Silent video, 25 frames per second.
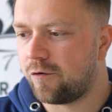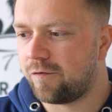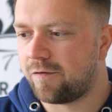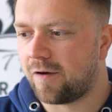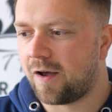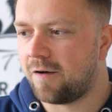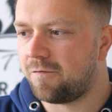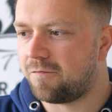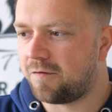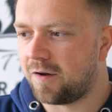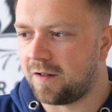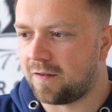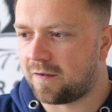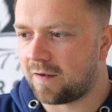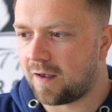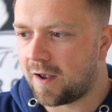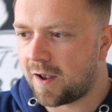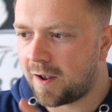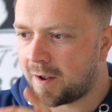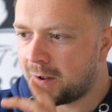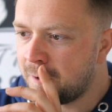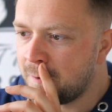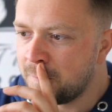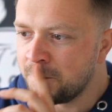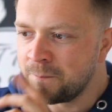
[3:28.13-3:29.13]
of it every
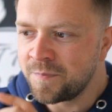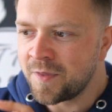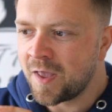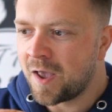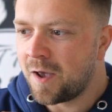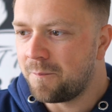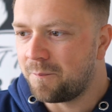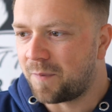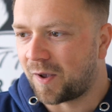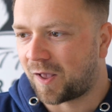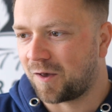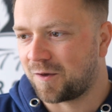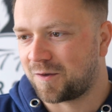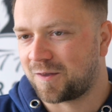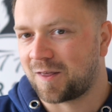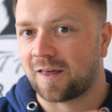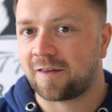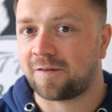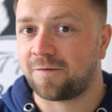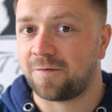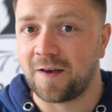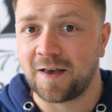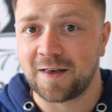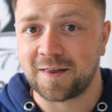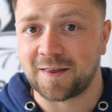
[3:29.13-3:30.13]
day. Because let's
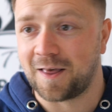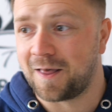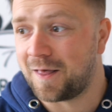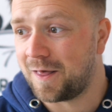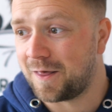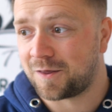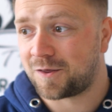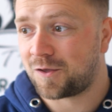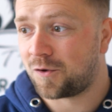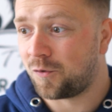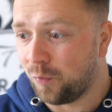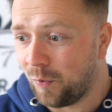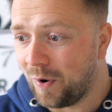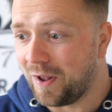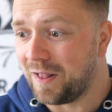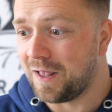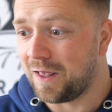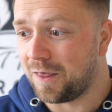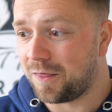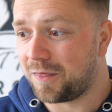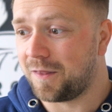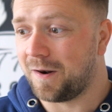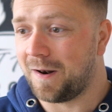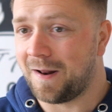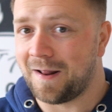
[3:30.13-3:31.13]
face it, it's
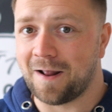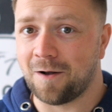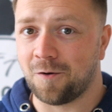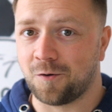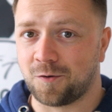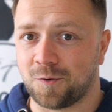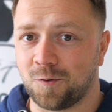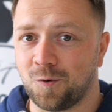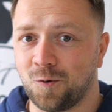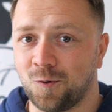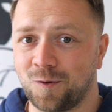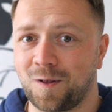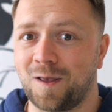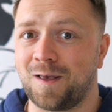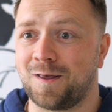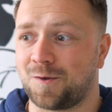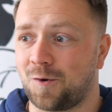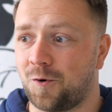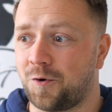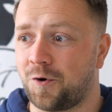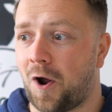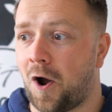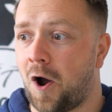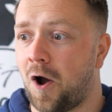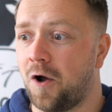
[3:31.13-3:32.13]
23 years old. It's
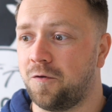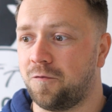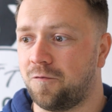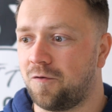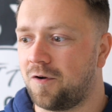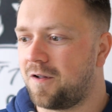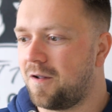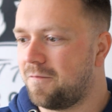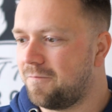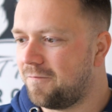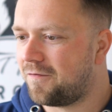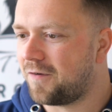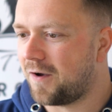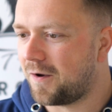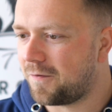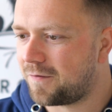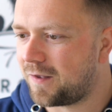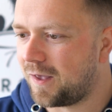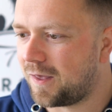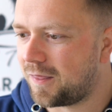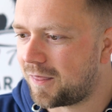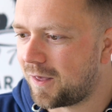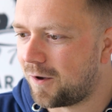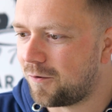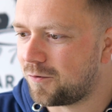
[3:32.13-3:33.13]
on
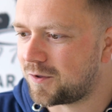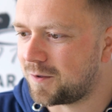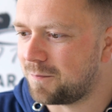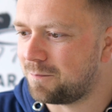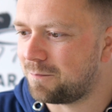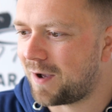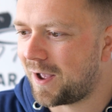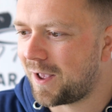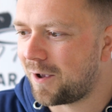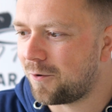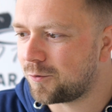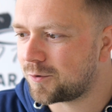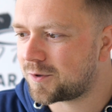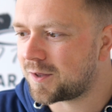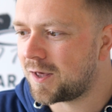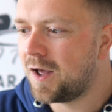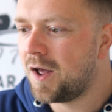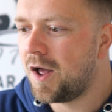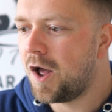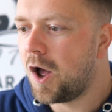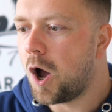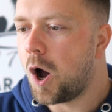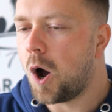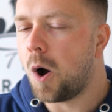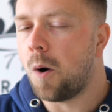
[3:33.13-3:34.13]
150,000 miles,
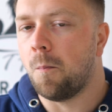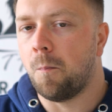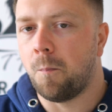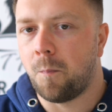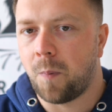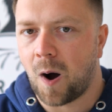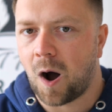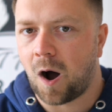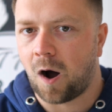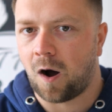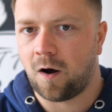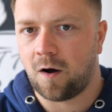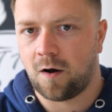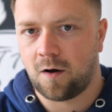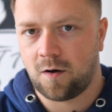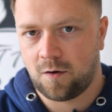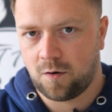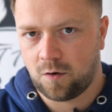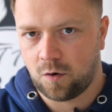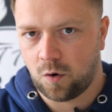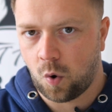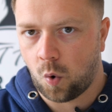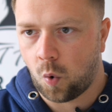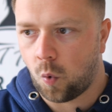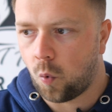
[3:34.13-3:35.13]
but
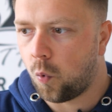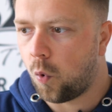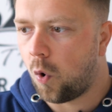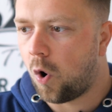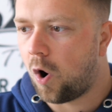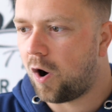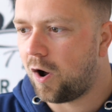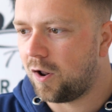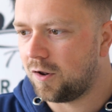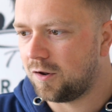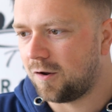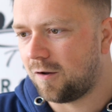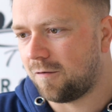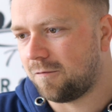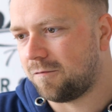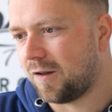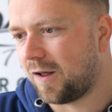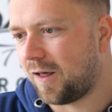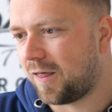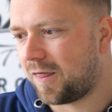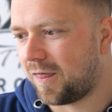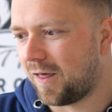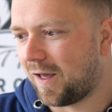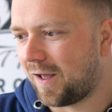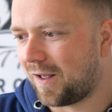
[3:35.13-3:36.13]
what a lovely
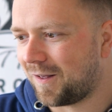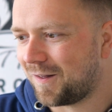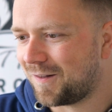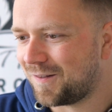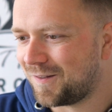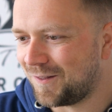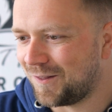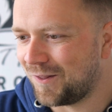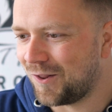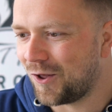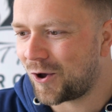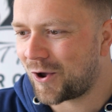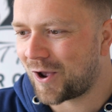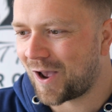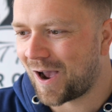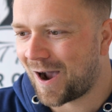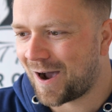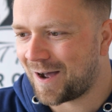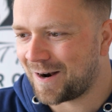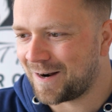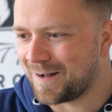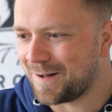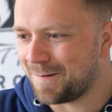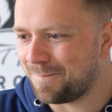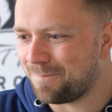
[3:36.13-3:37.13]
thing. Look
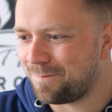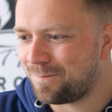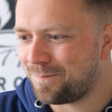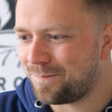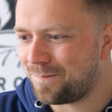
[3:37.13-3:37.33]
at it.